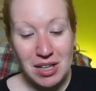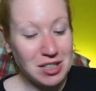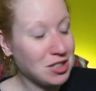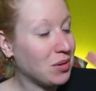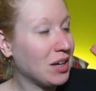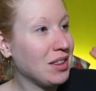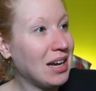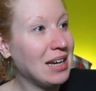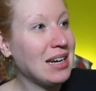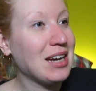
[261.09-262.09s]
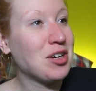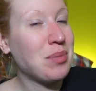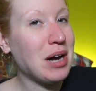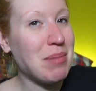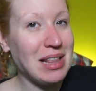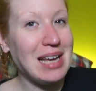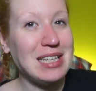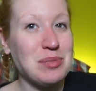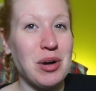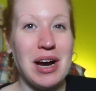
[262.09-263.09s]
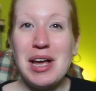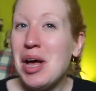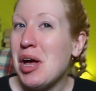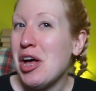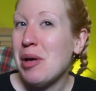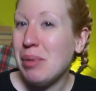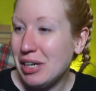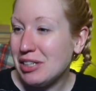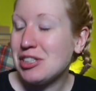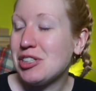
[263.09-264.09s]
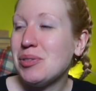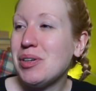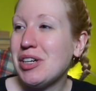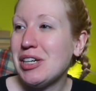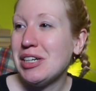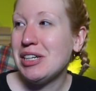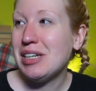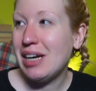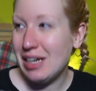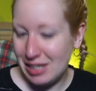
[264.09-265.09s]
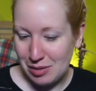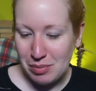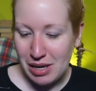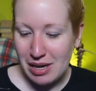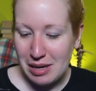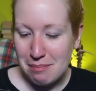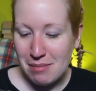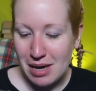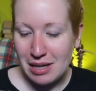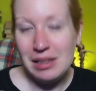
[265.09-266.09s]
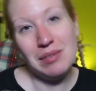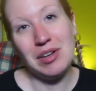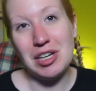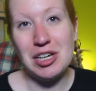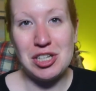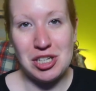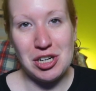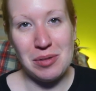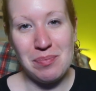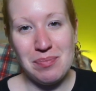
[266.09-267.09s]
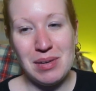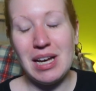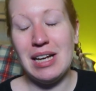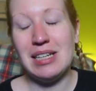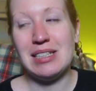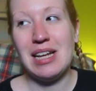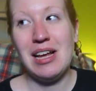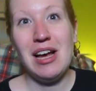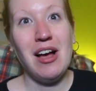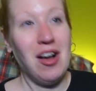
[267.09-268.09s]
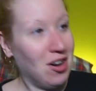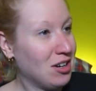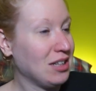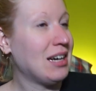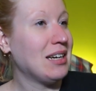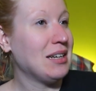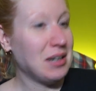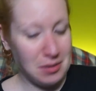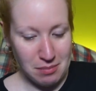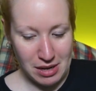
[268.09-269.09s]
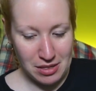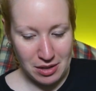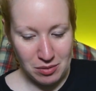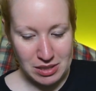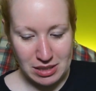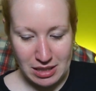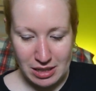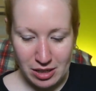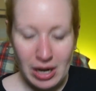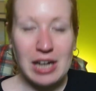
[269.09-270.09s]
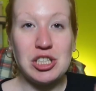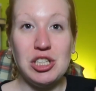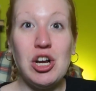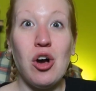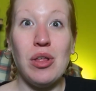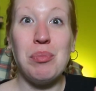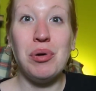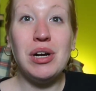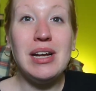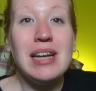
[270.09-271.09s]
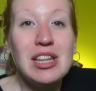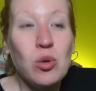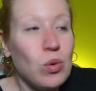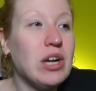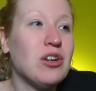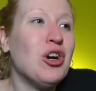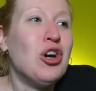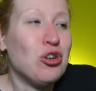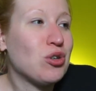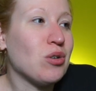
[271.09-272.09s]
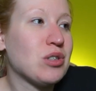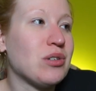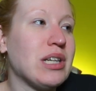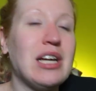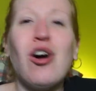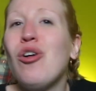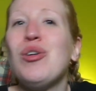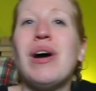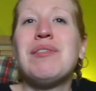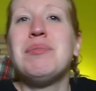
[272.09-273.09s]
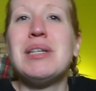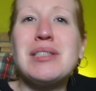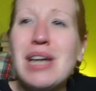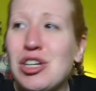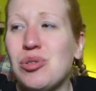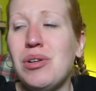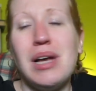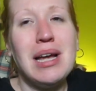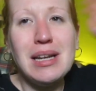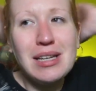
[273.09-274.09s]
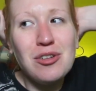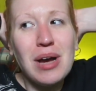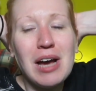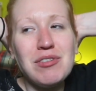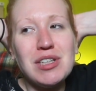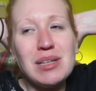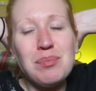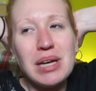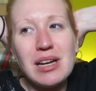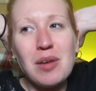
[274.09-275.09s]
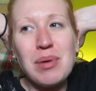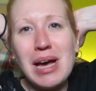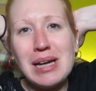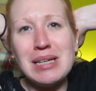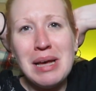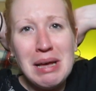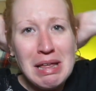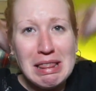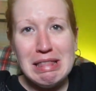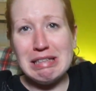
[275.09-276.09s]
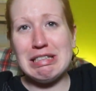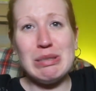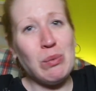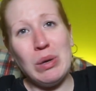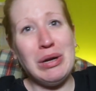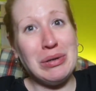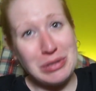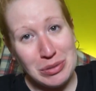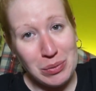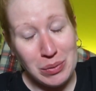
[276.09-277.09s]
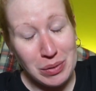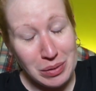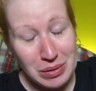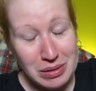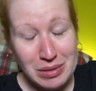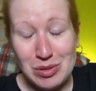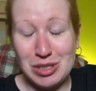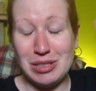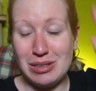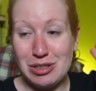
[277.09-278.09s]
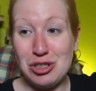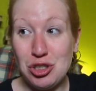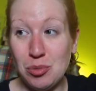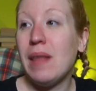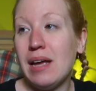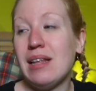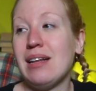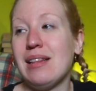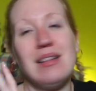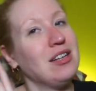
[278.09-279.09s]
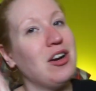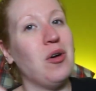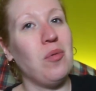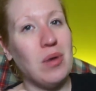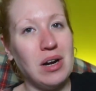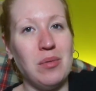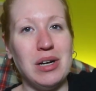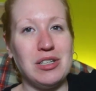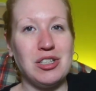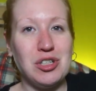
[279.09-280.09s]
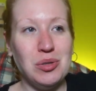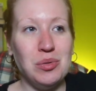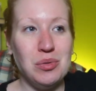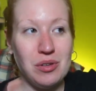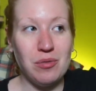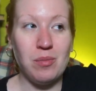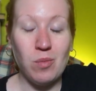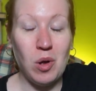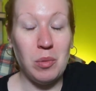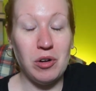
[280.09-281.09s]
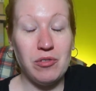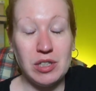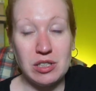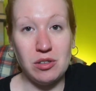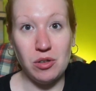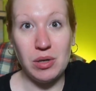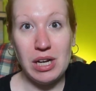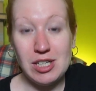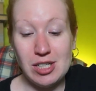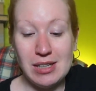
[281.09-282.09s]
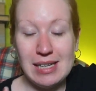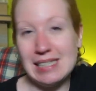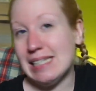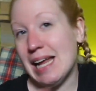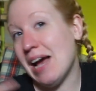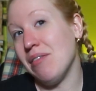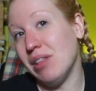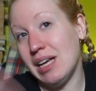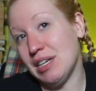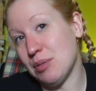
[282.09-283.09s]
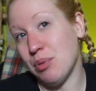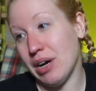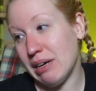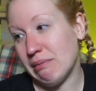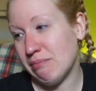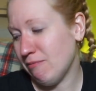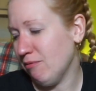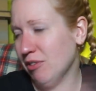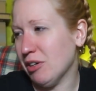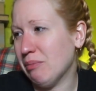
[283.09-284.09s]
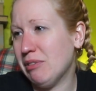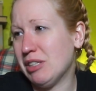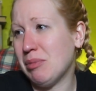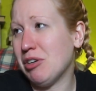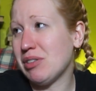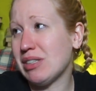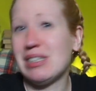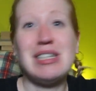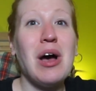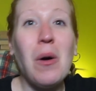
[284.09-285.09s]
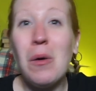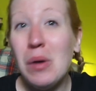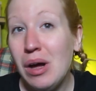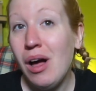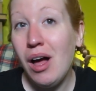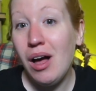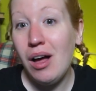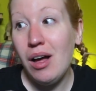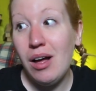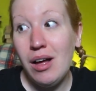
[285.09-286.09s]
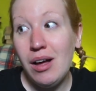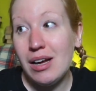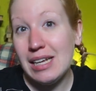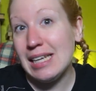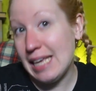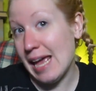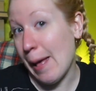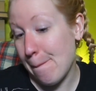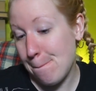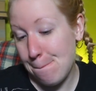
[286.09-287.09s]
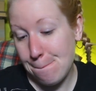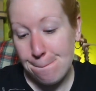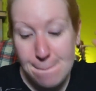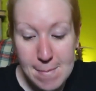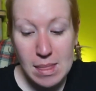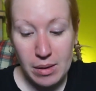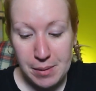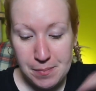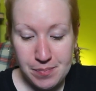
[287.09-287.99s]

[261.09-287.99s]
So online I could buy my light spray, but in store I could buy my leave-in conditioner because online my thing wasn't there actually no they put it in the weird grocery like oh you have to make schedule and you have to pick it up at this weird store which is stupid and then you know when i went to the walmart physical location they didn't have light spray for some odd reason so yeah mm.